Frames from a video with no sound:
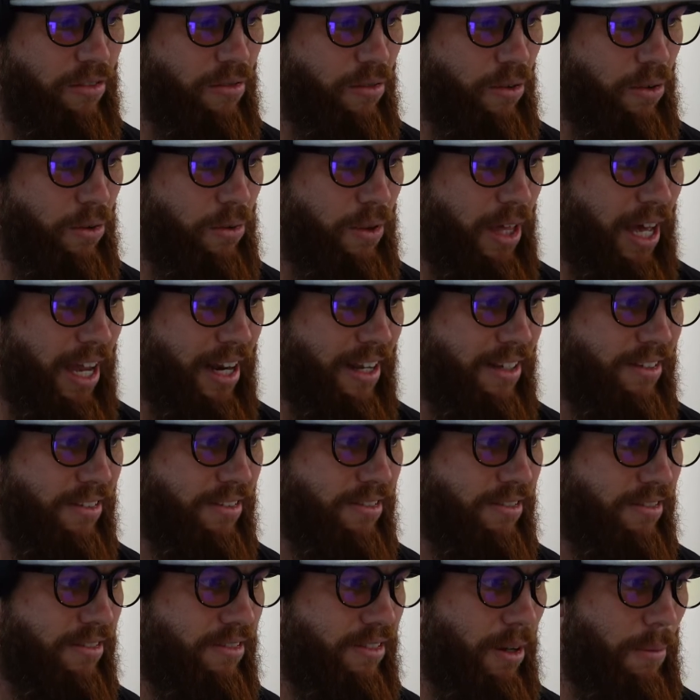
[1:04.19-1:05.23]
through that is
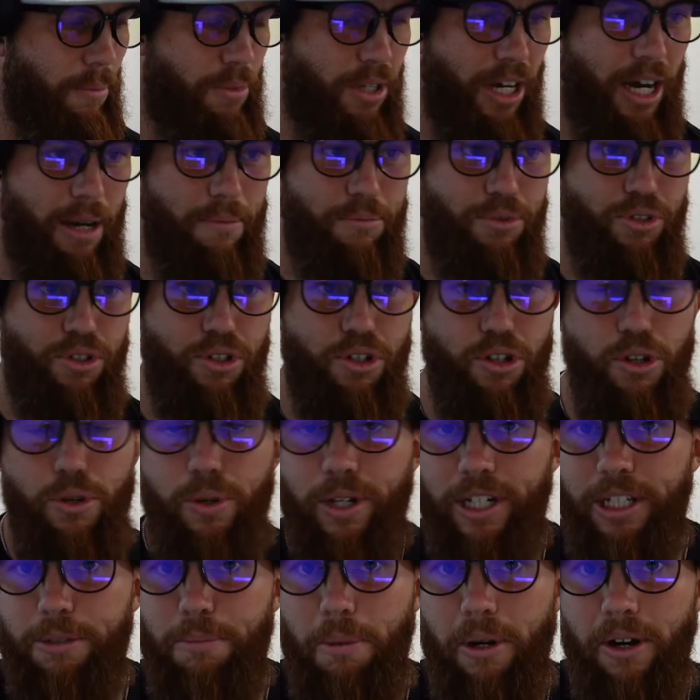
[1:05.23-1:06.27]
sometimes new
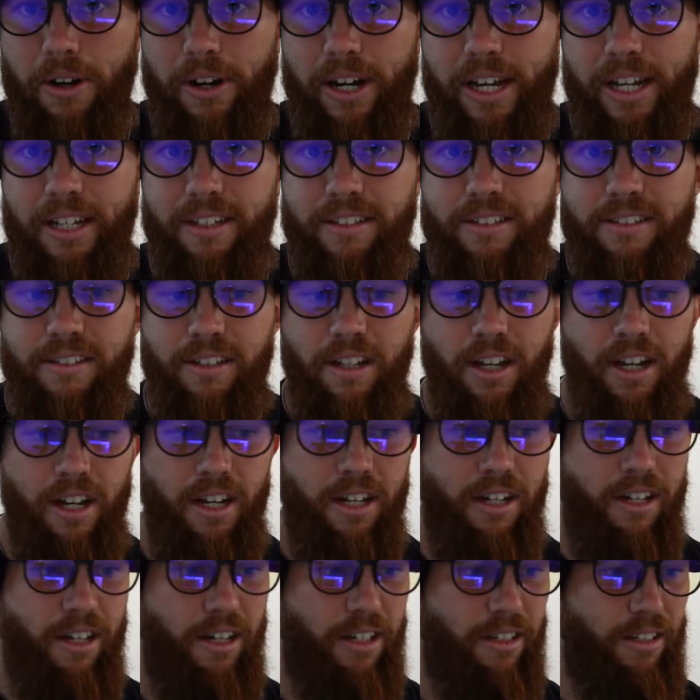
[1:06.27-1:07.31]
experience.
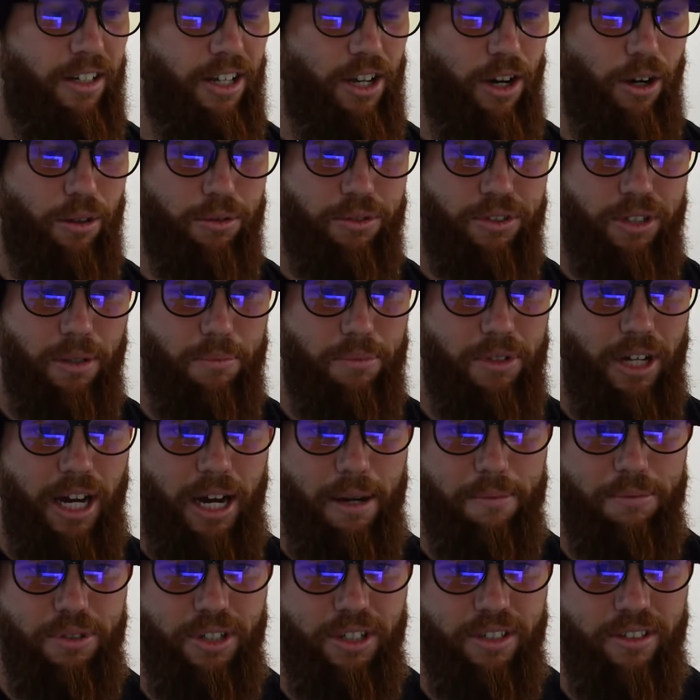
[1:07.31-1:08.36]
You know,
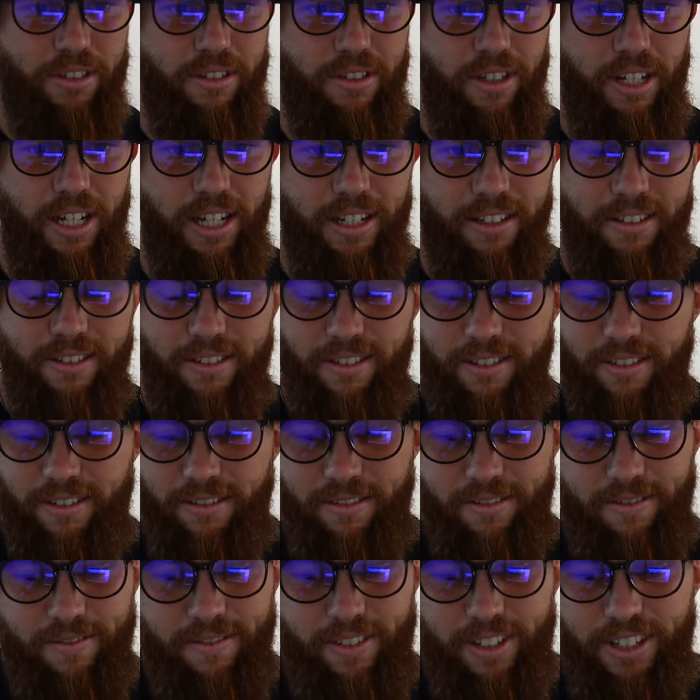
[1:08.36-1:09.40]
sometimes it's
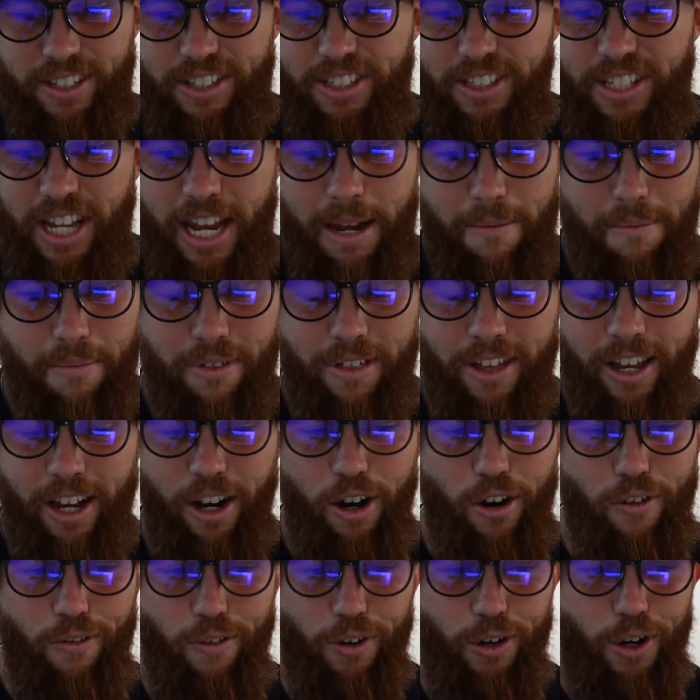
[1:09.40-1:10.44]
it's the same thing
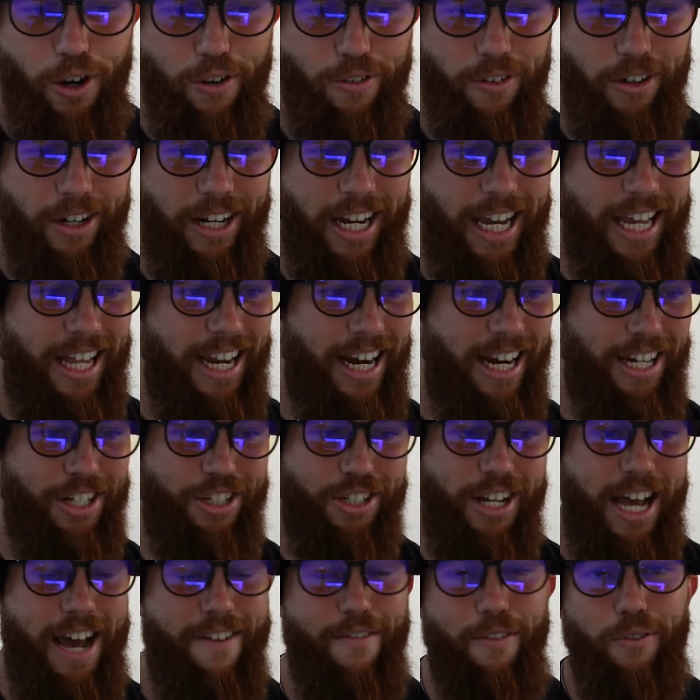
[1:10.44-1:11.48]
over and over again. I
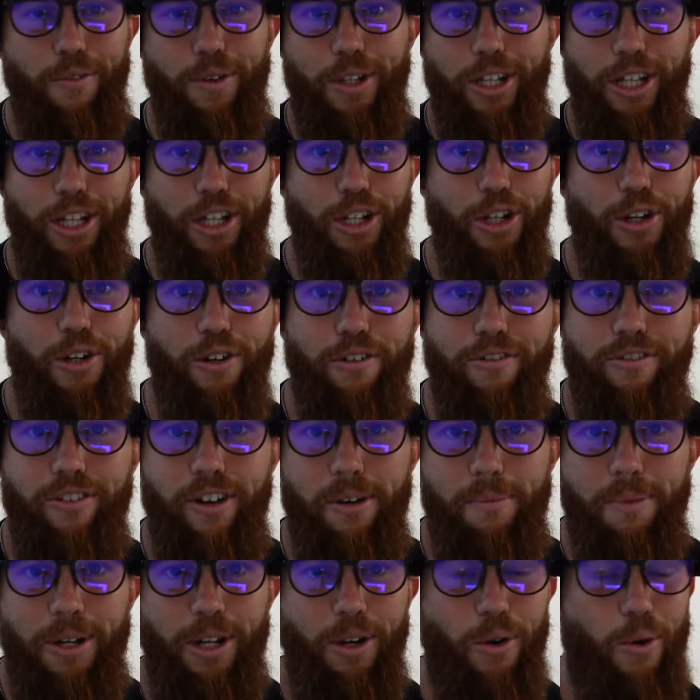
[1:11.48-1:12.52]
just haven't really learned
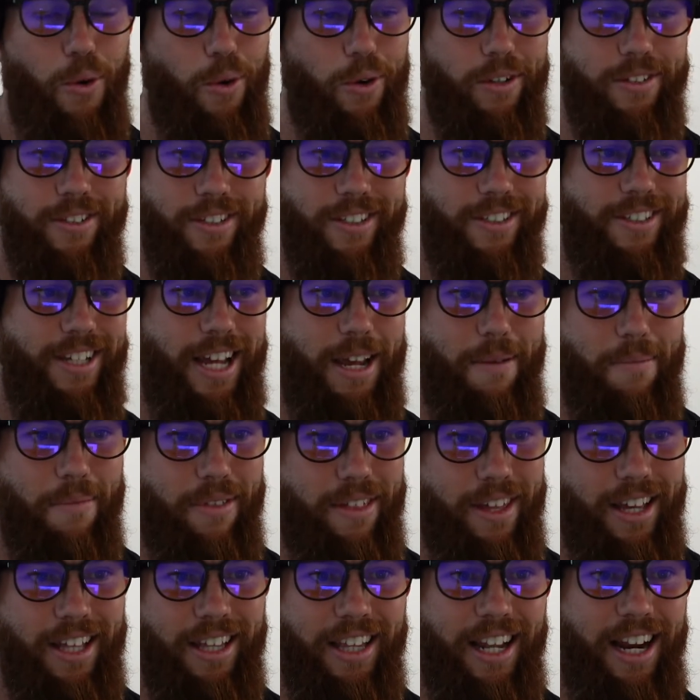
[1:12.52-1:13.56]
from it, or it's the same
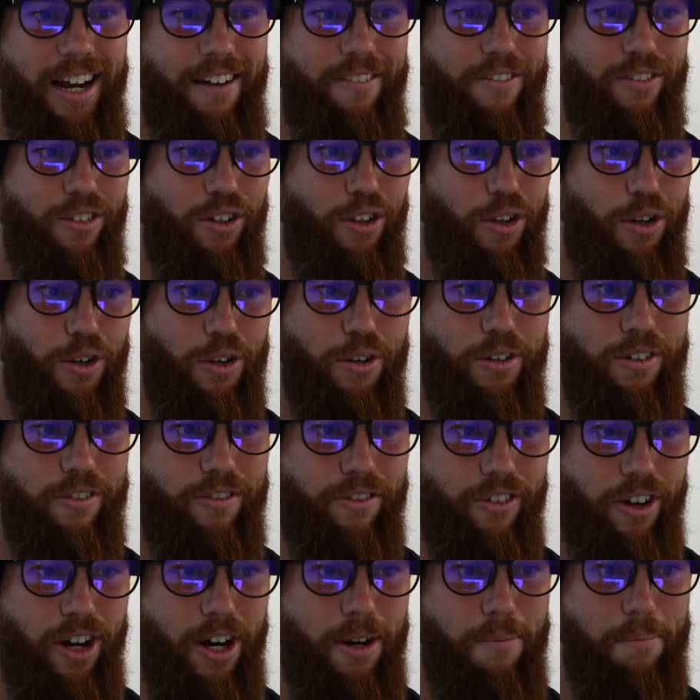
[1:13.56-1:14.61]
thing that I've learned
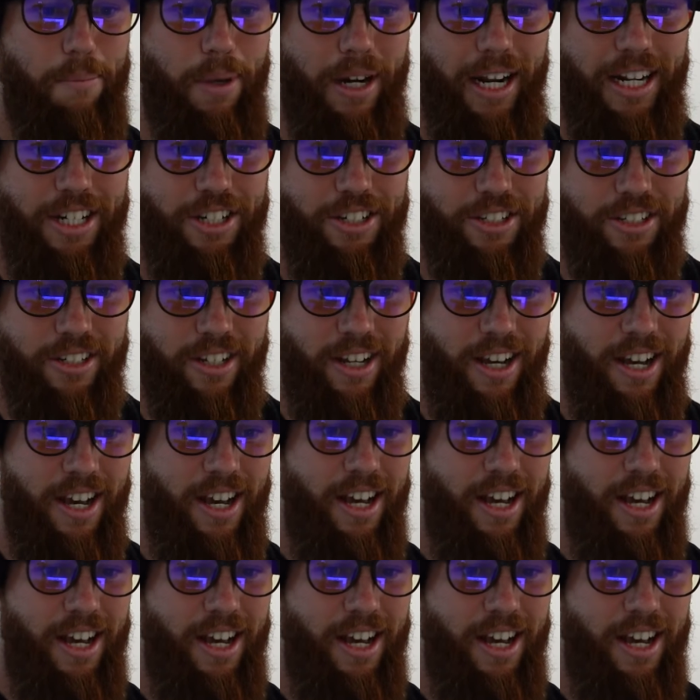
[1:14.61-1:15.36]
from, but I just